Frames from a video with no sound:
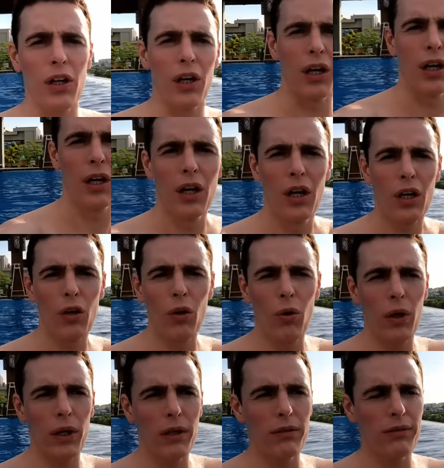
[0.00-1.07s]
to
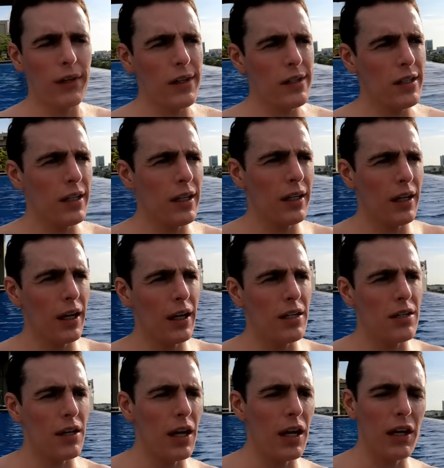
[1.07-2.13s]
go and investigate
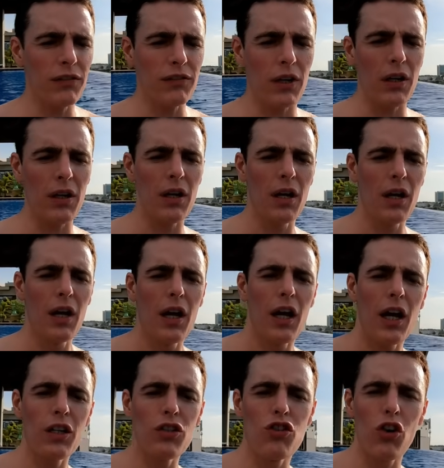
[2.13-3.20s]
guys after
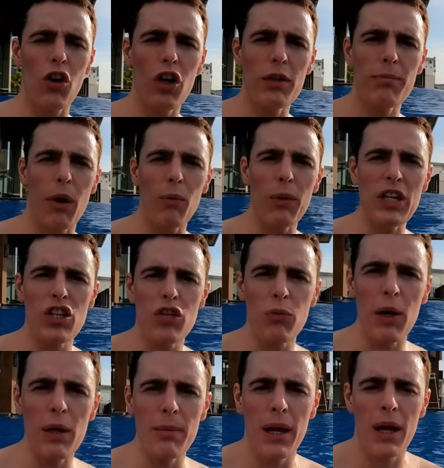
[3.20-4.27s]
I enjoy my wee
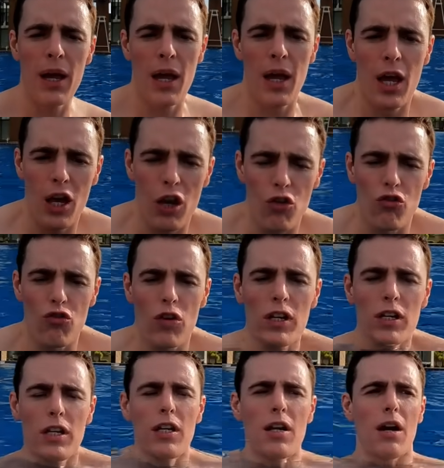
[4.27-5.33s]
swim
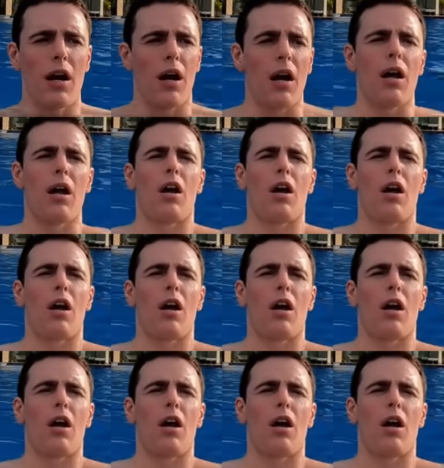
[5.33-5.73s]
right here.